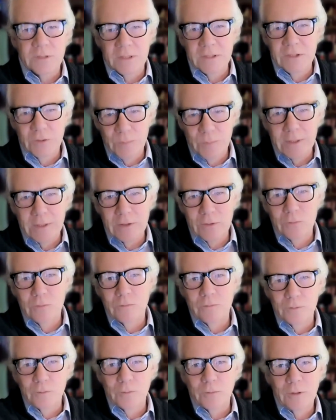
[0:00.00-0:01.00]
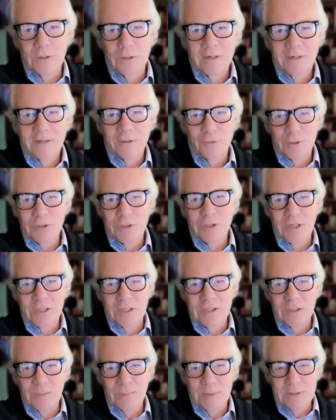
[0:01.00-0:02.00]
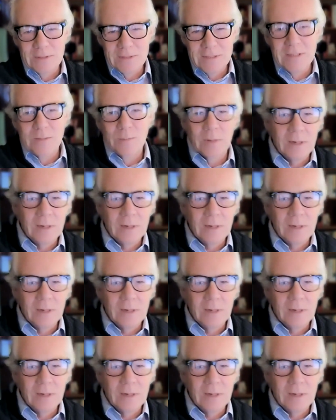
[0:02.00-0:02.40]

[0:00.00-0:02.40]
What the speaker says: as you might do if you address Chat-GPT,